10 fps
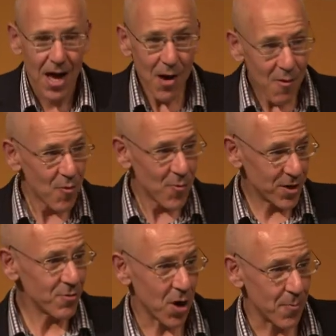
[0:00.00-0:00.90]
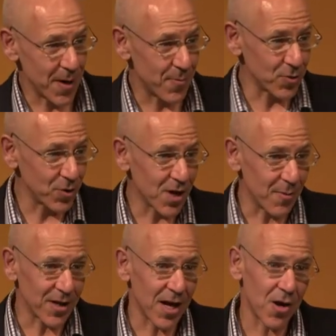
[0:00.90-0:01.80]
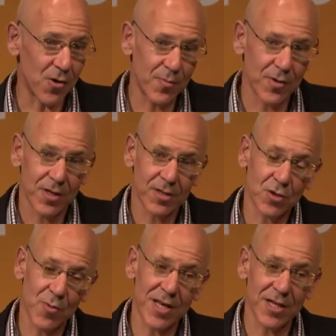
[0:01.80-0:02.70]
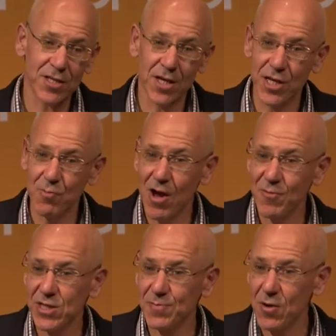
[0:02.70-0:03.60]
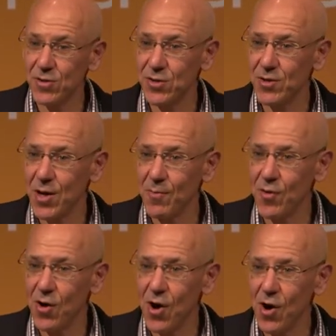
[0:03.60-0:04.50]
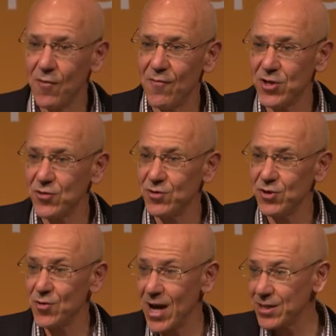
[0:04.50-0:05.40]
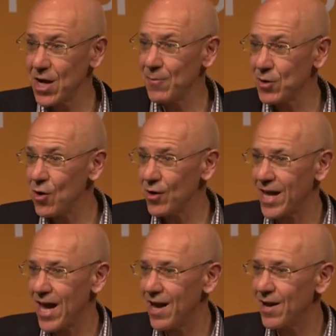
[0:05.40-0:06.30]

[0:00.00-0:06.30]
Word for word: However, we do know people do come and get help. And so we did a study where we spoke to a number of veterans who had come and got care.